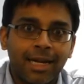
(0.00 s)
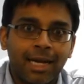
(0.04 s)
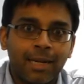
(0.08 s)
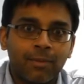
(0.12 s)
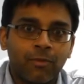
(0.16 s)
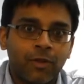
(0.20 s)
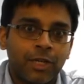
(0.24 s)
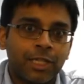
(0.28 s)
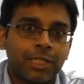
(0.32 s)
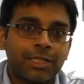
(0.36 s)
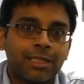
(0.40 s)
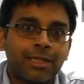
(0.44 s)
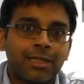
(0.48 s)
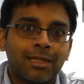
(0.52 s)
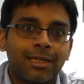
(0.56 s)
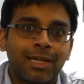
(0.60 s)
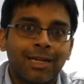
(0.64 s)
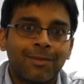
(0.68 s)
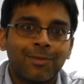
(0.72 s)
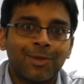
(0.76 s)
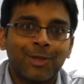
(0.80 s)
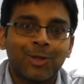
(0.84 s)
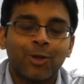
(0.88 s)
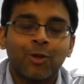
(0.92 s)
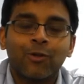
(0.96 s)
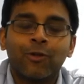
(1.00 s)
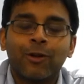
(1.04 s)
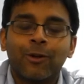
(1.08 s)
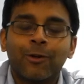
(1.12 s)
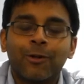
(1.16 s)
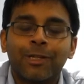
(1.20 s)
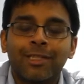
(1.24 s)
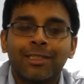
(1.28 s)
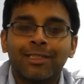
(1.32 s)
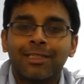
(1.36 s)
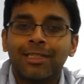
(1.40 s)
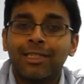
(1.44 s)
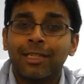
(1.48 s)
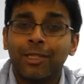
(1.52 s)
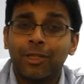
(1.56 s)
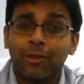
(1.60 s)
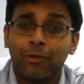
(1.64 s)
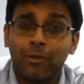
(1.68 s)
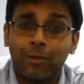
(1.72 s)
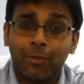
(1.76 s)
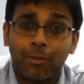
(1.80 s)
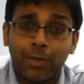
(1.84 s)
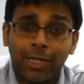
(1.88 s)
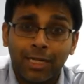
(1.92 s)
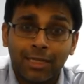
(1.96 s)
I'm Vaishak. I'm the co-founder and CTO
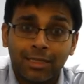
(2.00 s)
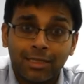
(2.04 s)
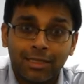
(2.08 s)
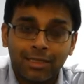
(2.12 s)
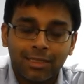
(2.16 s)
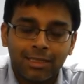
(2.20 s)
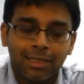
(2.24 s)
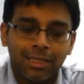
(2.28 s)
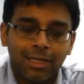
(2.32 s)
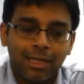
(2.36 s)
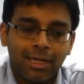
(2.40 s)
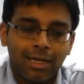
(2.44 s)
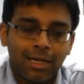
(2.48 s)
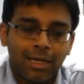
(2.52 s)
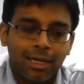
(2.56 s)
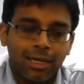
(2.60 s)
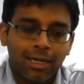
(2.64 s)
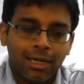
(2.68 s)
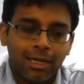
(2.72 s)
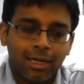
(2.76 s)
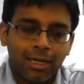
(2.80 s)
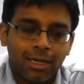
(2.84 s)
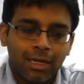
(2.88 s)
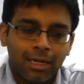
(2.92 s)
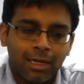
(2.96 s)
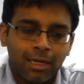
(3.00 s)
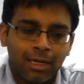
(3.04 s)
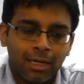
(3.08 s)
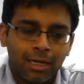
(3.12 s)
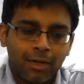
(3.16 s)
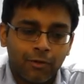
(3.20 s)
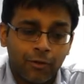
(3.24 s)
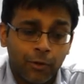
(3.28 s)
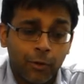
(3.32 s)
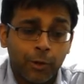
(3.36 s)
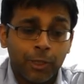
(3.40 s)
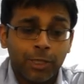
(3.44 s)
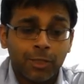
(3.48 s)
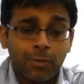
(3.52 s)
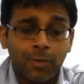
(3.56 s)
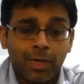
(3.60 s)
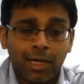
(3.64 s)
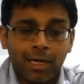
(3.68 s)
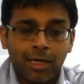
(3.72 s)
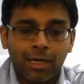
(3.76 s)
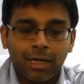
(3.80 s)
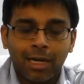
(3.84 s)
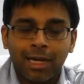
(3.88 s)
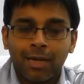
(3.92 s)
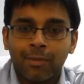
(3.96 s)
of Impress. A few years
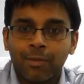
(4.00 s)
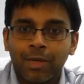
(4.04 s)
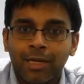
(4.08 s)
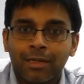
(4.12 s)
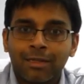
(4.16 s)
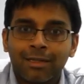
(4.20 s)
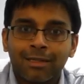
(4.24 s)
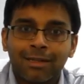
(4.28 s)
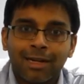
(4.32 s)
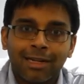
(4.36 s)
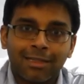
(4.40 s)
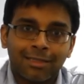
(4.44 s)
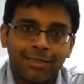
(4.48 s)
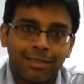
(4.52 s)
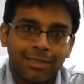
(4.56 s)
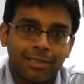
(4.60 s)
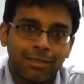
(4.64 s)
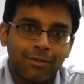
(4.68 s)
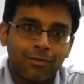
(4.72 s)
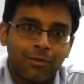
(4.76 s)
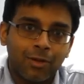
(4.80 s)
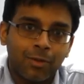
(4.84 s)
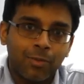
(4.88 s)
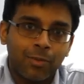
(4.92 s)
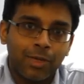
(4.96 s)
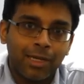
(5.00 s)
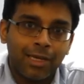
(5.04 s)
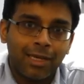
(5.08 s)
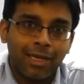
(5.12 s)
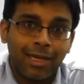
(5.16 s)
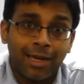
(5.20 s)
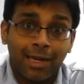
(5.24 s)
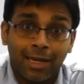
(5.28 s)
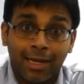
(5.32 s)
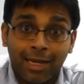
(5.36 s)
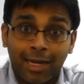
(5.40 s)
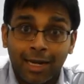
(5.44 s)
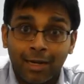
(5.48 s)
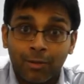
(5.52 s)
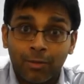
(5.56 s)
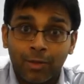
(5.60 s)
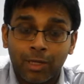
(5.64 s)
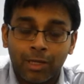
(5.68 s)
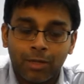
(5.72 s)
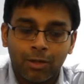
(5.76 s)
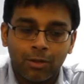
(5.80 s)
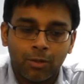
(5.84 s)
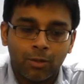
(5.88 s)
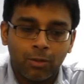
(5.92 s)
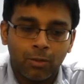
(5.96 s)
back, I made the transition from being an
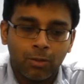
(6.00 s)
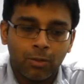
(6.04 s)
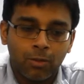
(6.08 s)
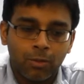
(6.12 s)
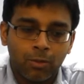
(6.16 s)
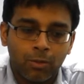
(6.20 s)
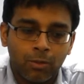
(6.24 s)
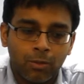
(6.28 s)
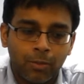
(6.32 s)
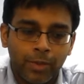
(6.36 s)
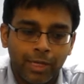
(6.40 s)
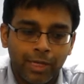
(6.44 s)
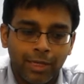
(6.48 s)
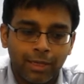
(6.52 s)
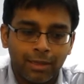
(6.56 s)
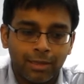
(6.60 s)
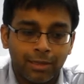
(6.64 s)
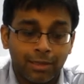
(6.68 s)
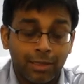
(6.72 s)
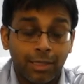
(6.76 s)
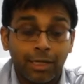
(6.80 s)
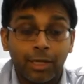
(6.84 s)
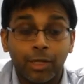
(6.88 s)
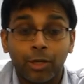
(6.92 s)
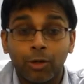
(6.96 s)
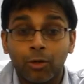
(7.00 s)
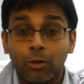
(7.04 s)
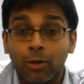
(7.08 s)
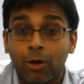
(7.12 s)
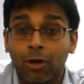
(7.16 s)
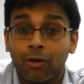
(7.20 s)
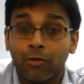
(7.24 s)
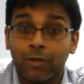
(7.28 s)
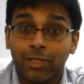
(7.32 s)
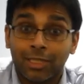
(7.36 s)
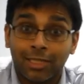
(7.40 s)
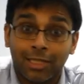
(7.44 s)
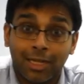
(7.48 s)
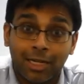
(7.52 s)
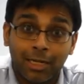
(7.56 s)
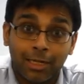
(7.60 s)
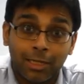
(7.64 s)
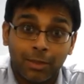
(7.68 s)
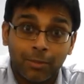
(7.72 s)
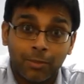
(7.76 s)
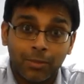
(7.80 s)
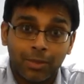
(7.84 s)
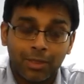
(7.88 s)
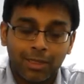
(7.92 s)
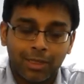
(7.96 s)
academic to being the CTO of a
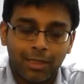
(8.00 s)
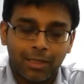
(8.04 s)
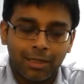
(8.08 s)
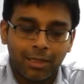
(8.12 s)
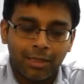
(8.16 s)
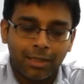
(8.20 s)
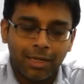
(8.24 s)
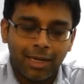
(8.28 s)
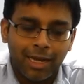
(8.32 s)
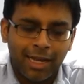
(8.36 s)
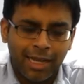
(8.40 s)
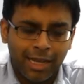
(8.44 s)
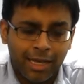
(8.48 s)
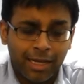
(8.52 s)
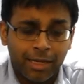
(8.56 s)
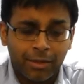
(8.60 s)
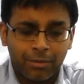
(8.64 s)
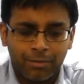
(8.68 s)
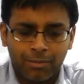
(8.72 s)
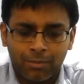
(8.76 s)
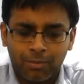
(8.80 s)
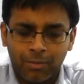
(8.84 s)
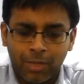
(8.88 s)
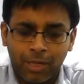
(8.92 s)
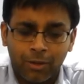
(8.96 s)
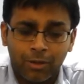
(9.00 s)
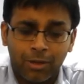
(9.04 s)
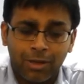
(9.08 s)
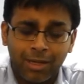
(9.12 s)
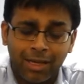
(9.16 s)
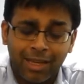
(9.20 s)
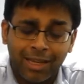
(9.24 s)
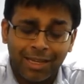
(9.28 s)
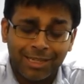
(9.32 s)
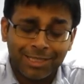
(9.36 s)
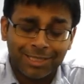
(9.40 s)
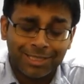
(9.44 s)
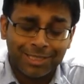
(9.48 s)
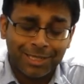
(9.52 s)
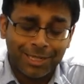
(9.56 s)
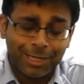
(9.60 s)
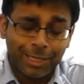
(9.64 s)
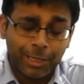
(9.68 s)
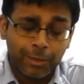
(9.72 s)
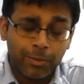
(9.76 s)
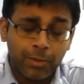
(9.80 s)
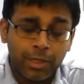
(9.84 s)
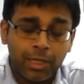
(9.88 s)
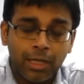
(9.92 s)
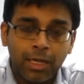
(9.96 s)
startup, an AI
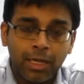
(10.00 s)
startup.